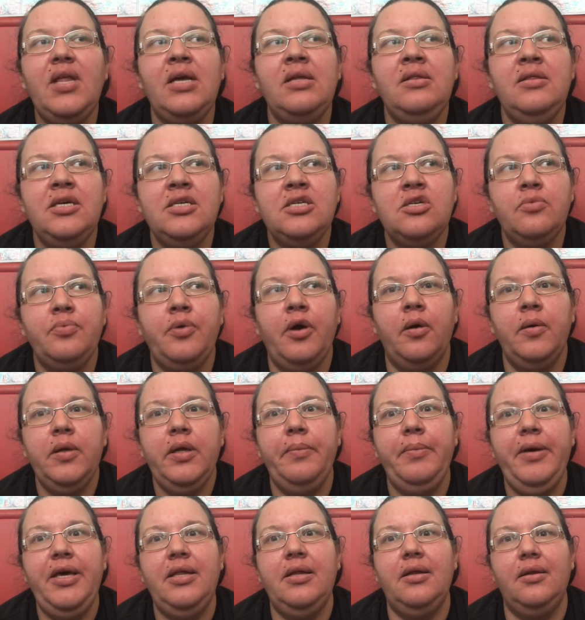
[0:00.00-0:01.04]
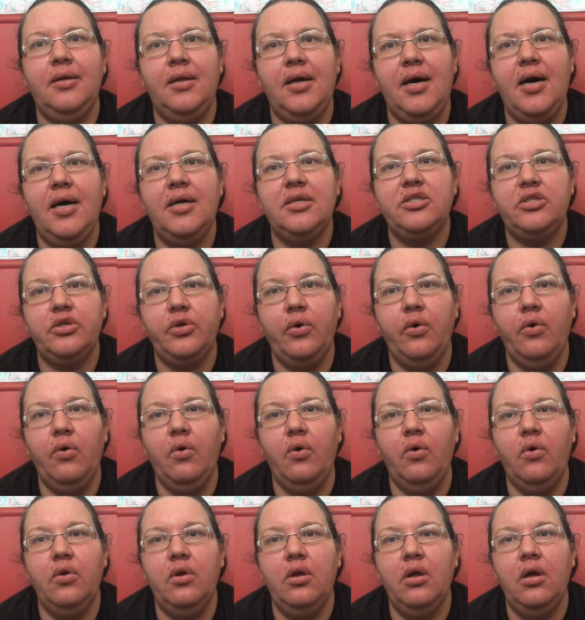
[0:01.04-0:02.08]
This will probably be the last
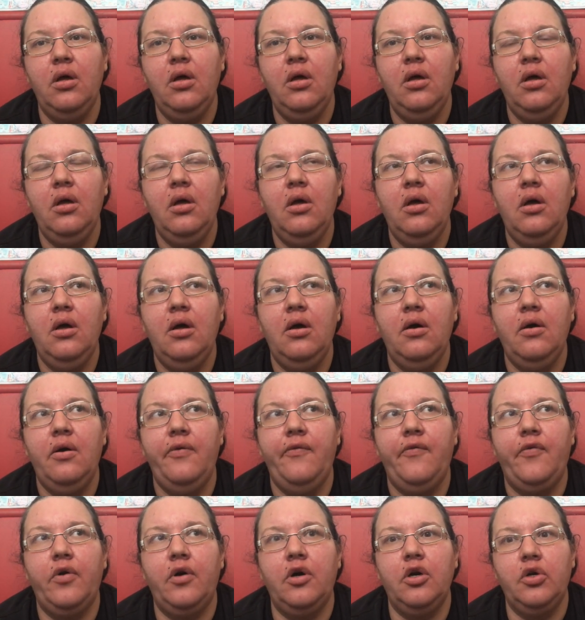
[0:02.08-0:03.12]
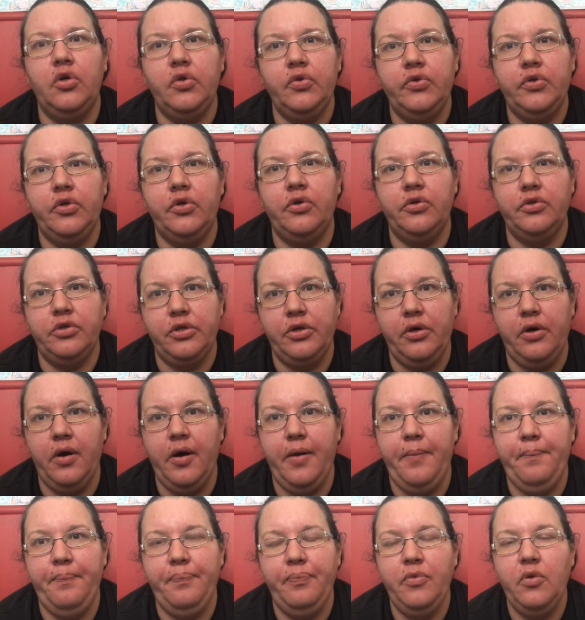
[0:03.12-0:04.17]
haul for a good long
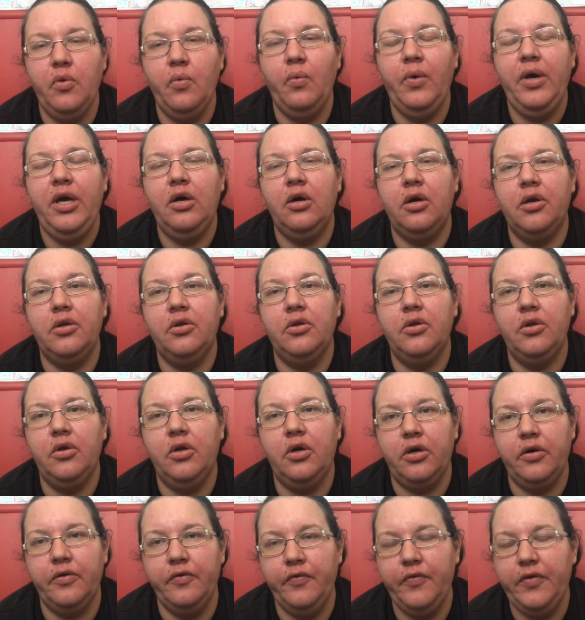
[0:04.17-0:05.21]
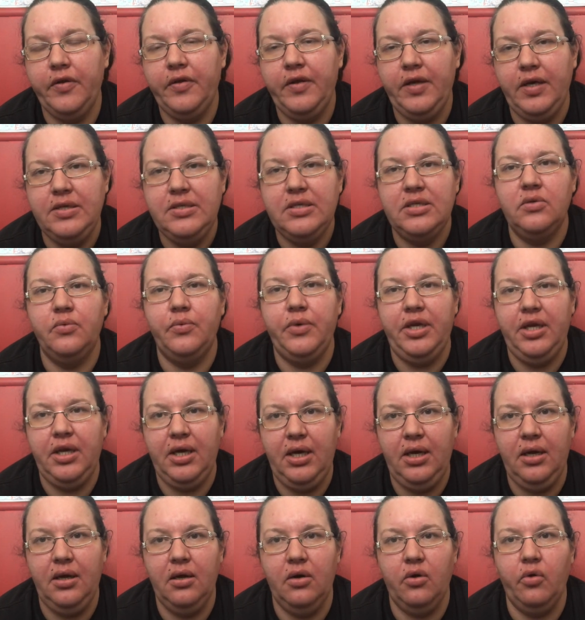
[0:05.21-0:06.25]
time. We got a lot of the things that we
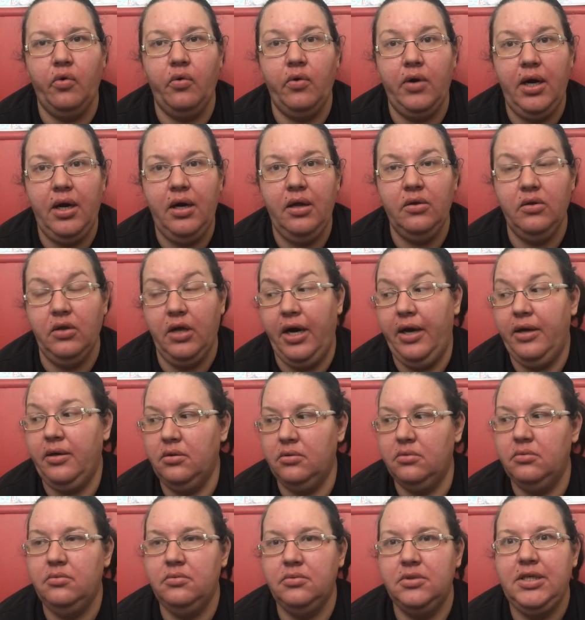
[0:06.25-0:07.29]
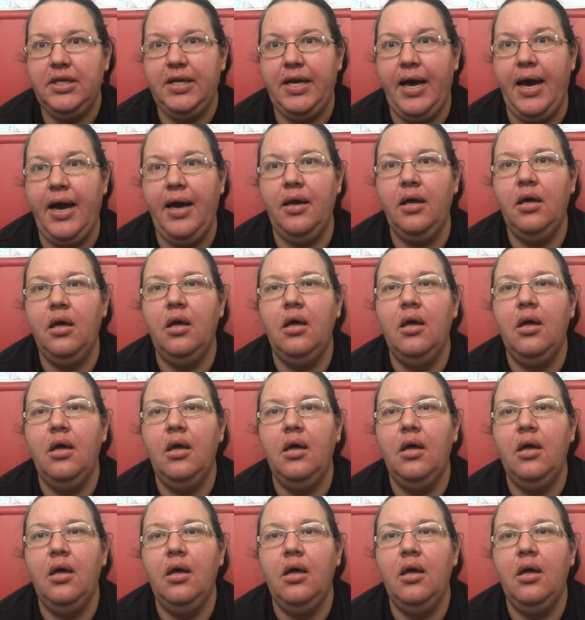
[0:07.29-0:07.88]
needed, or like today.